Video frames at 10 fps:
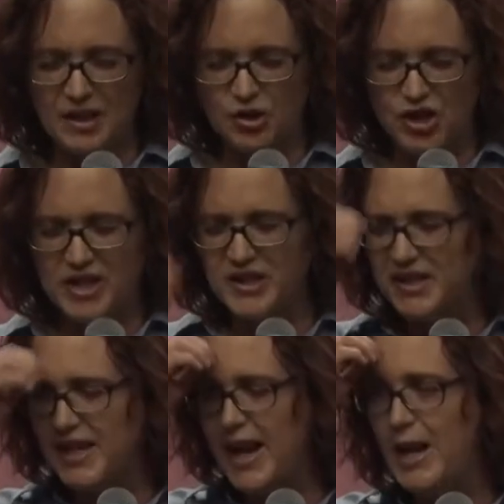In
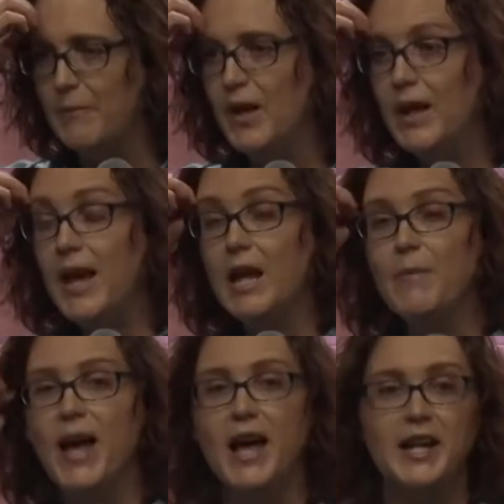Jesus' name,
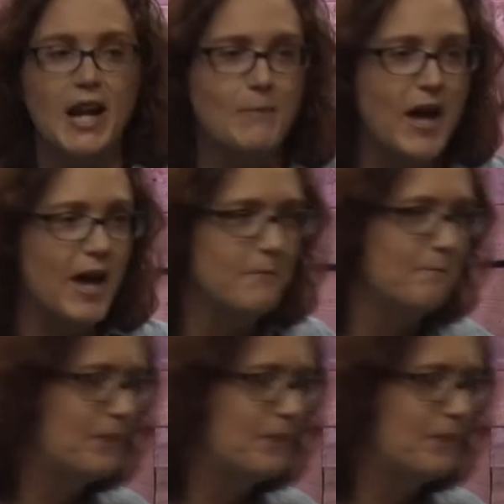amen, amen.